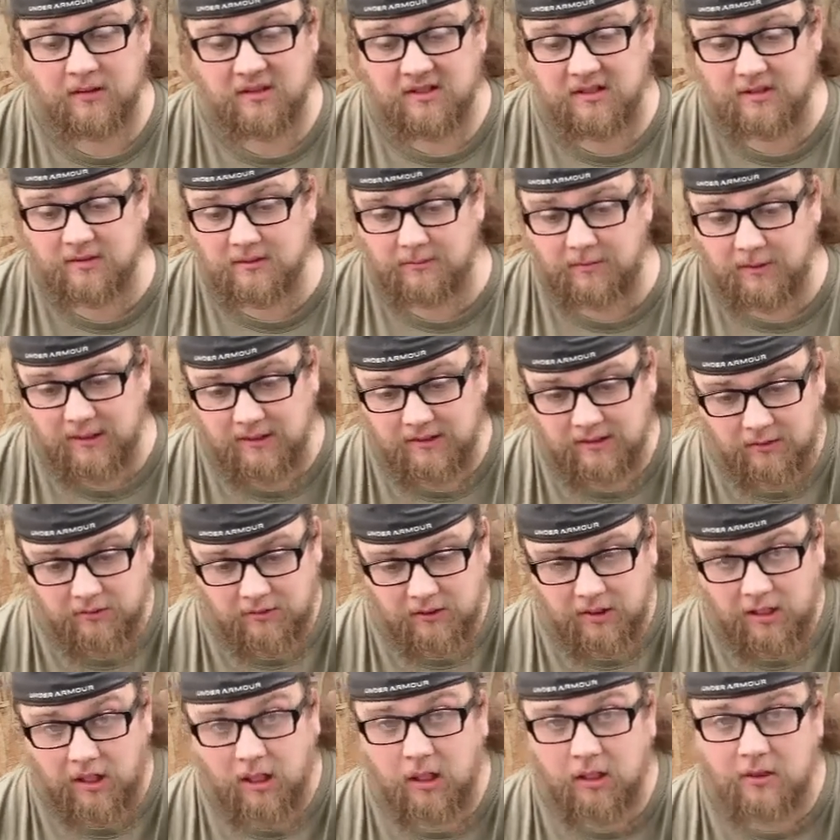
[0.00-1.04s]
This is as bad as going to
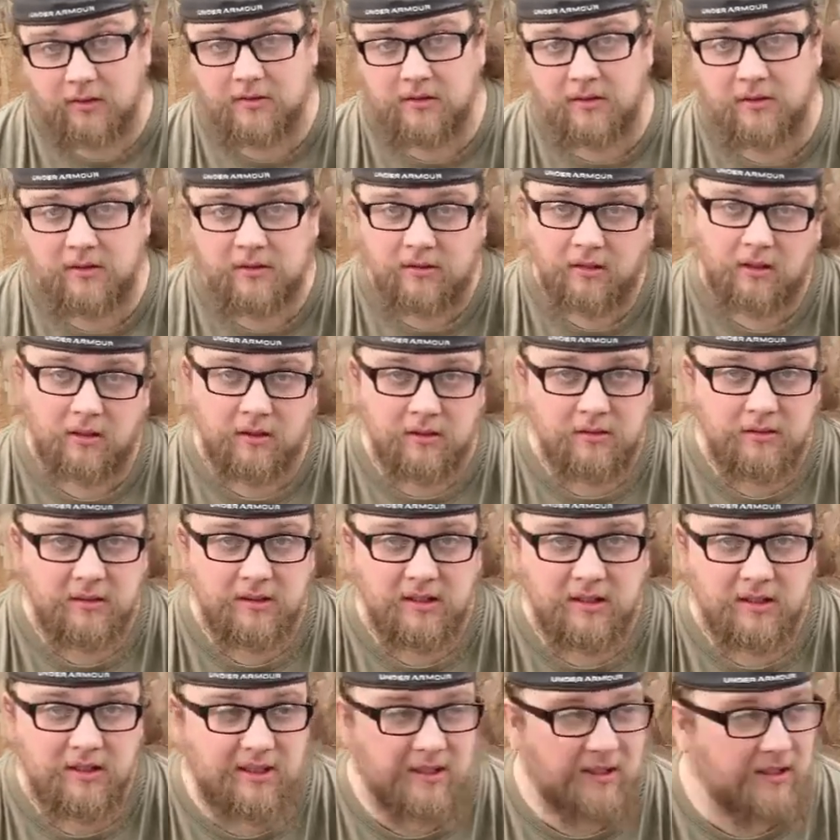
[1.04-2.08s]
AutoZone and talking to a
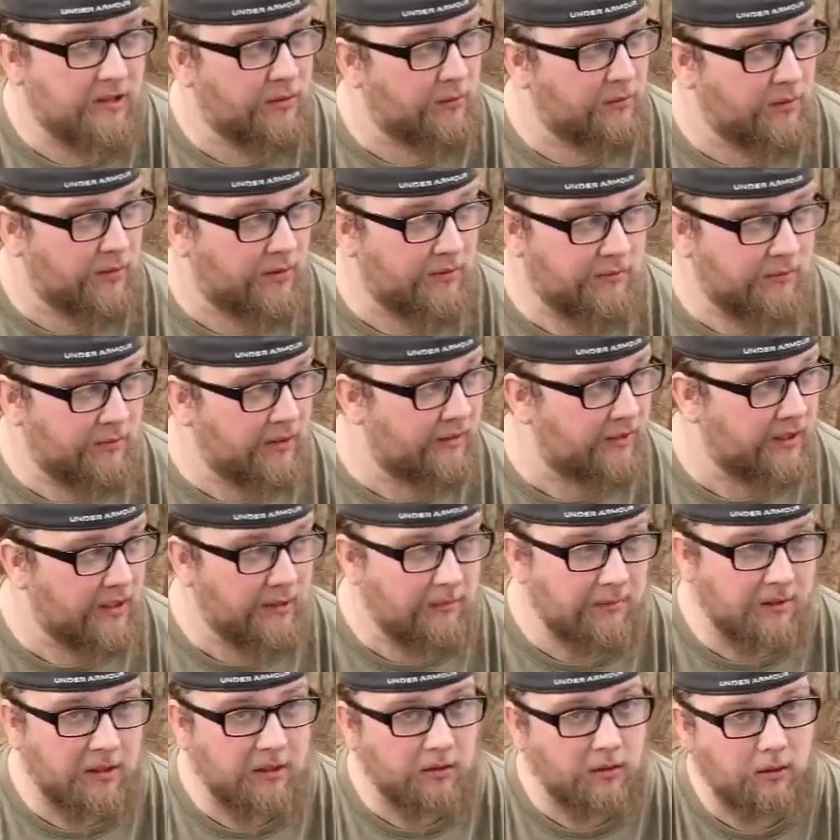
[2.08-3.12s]
young kid who don't know nothing
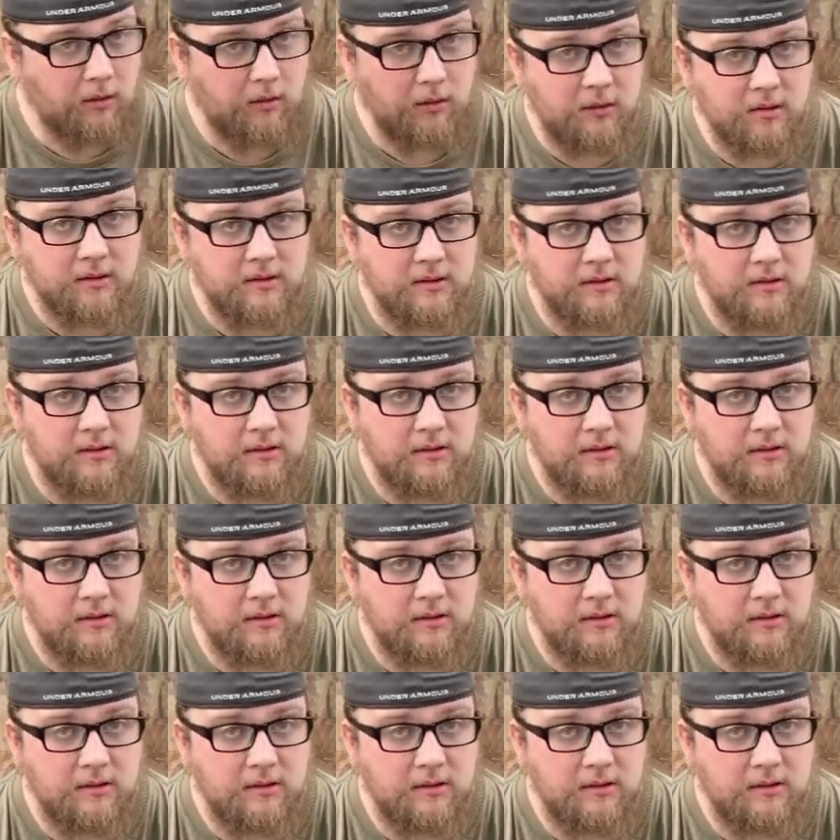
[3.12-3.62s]
about cars.